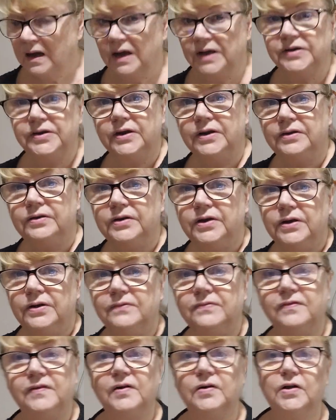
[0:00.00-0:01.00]
I don't know
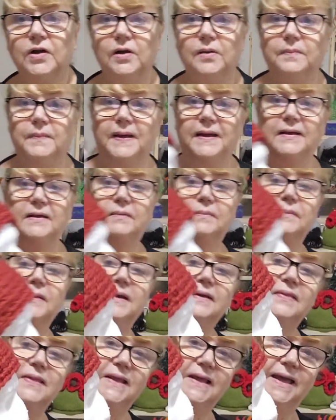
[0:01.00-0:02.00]
if I'll go back and
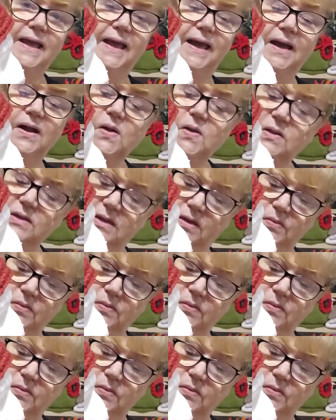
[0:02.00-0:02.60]
make the cowl.